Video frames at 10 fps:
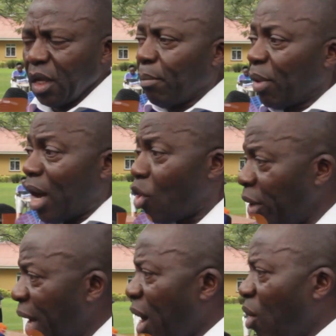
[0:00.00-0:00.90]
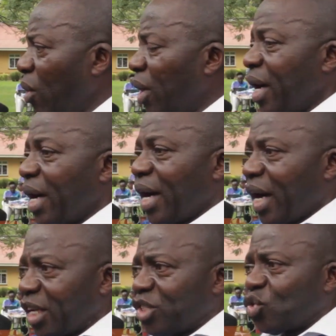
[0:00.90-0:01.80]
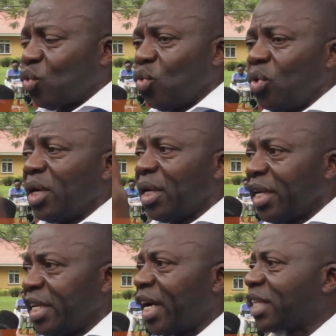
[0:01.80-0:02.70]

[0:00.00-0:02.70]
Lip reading: Mulago now has 2 linear